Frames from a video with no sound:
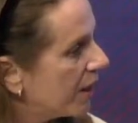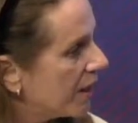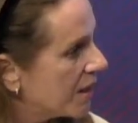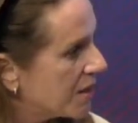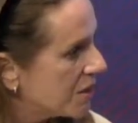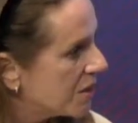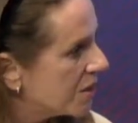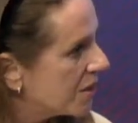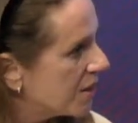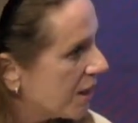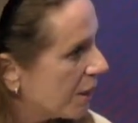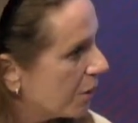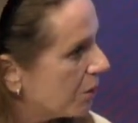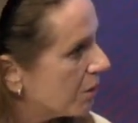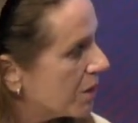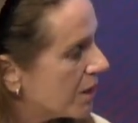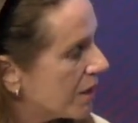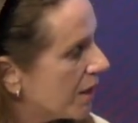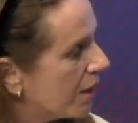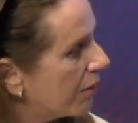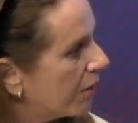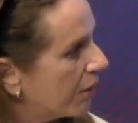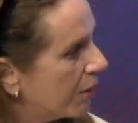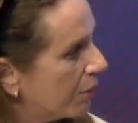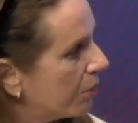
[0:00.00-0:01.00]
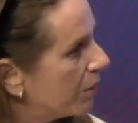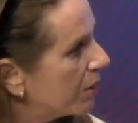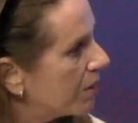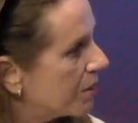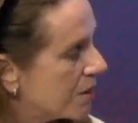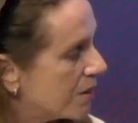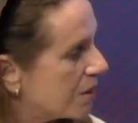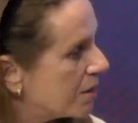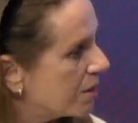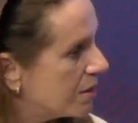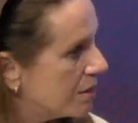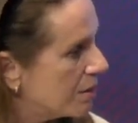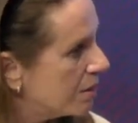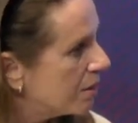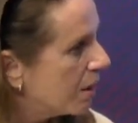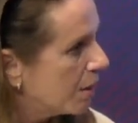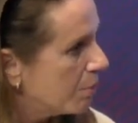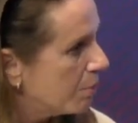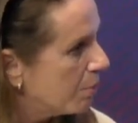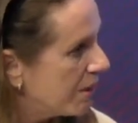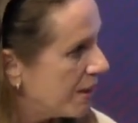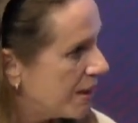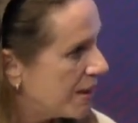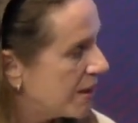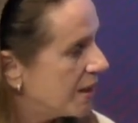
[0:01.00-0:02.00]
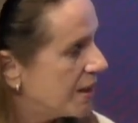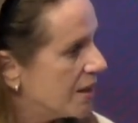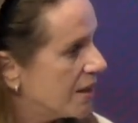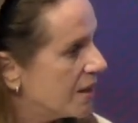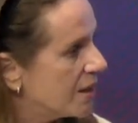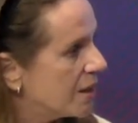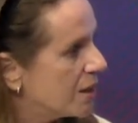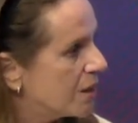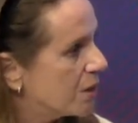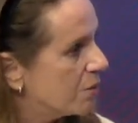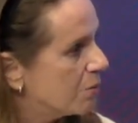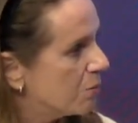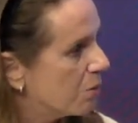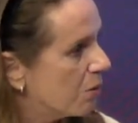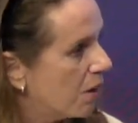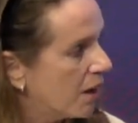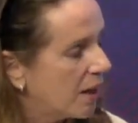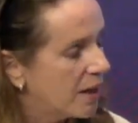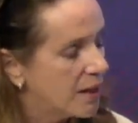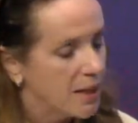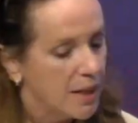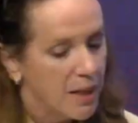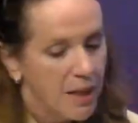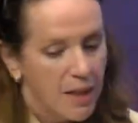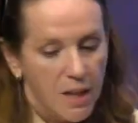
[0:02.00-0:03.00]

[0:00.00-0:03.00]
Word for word: as a secretary was a pittance, right?